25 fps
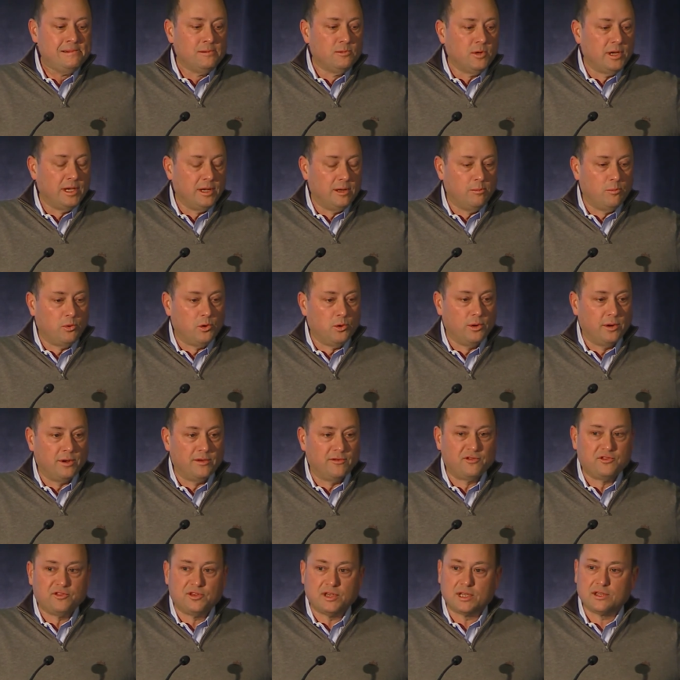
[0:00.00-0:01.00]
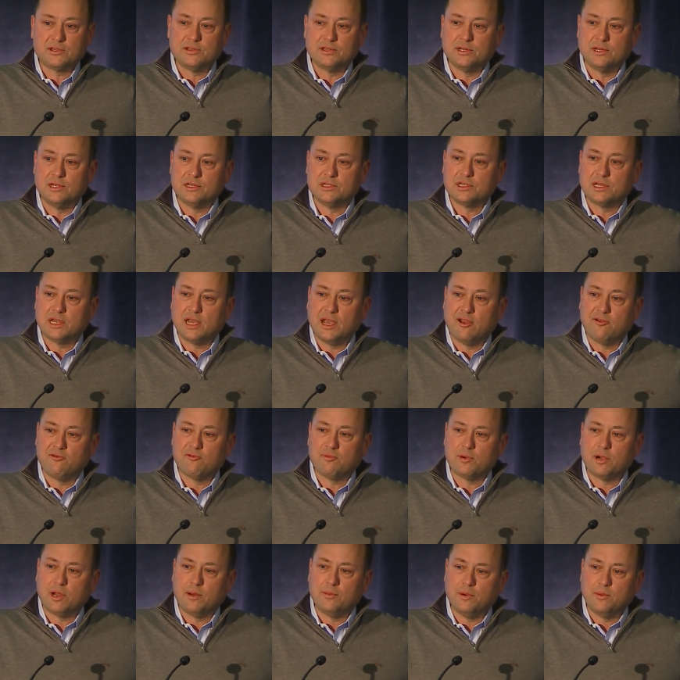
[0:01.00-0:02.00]
we had a board of 6 and a
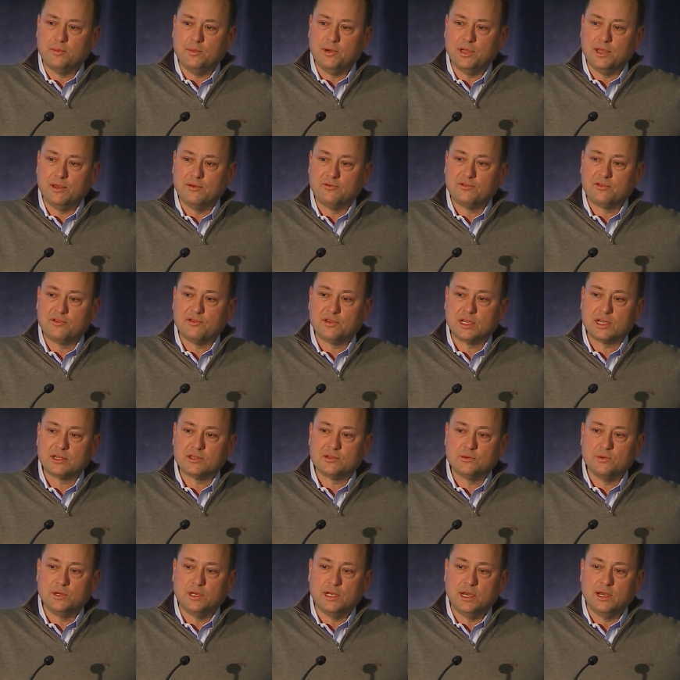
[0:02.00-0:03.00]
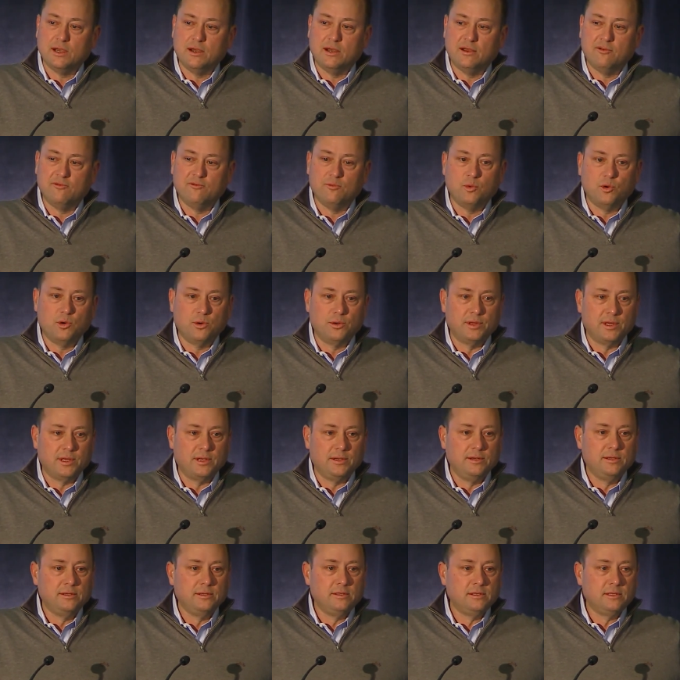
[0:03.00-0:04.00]
staff probably of 6. We now have more
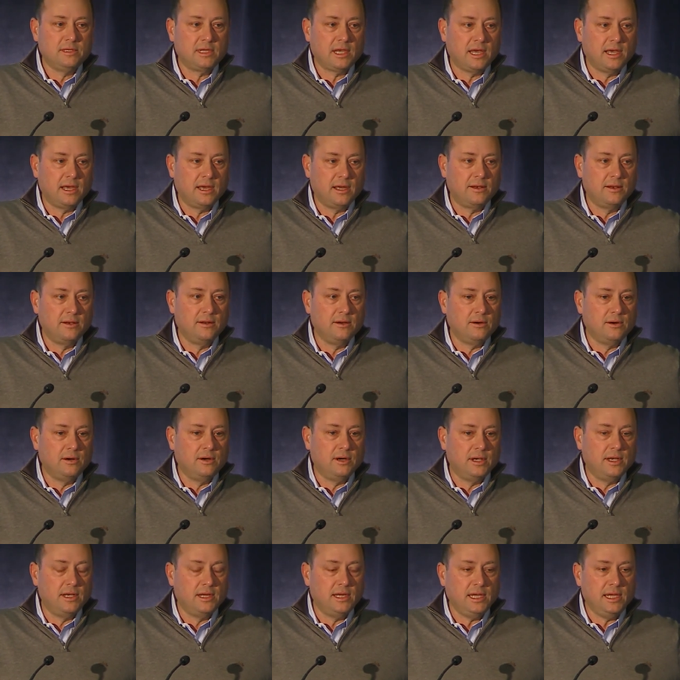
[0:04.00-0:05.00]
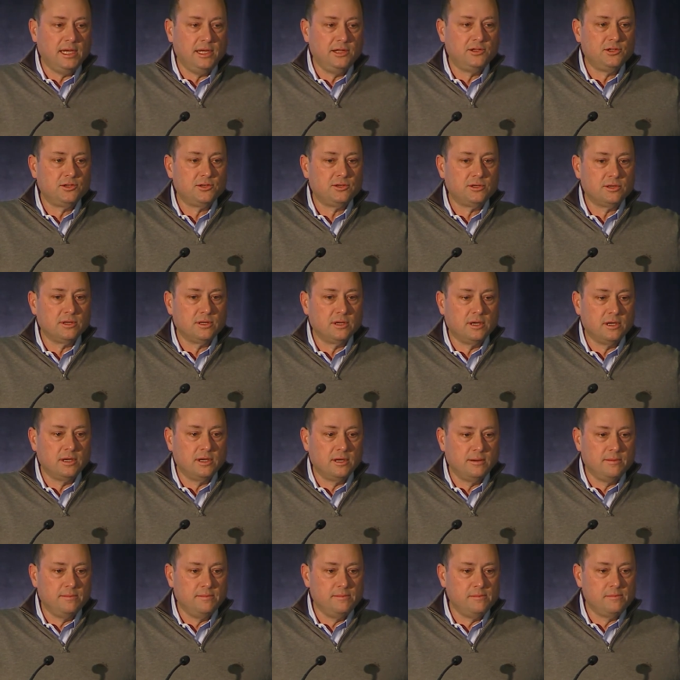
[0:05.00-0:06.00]
than 10 on each
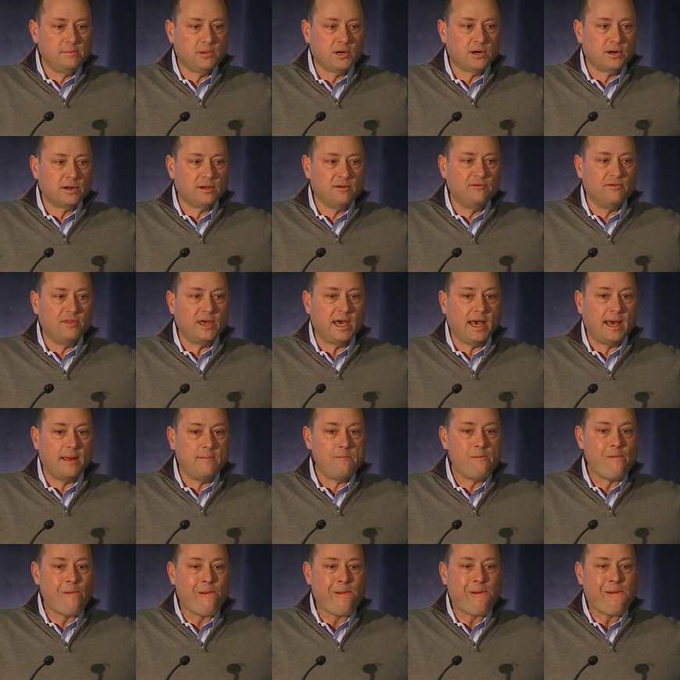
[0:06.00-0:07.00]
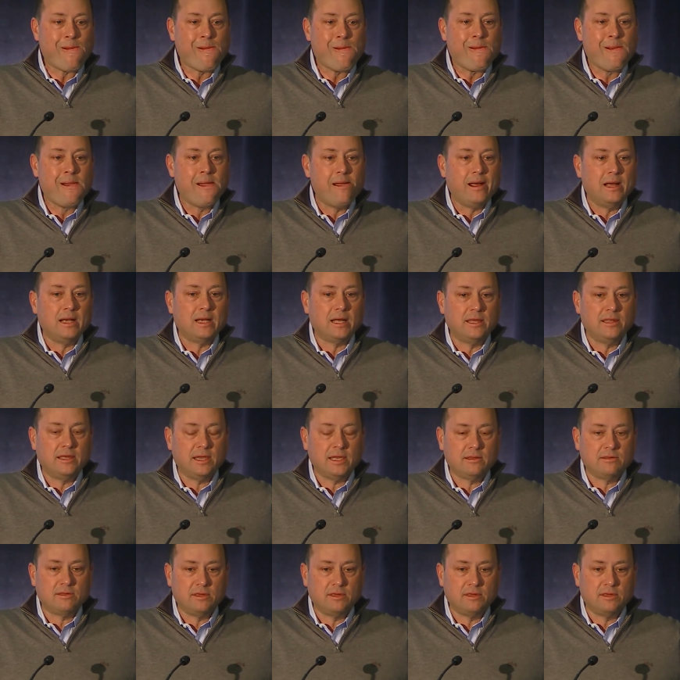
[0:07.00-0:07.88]
part of that. And I think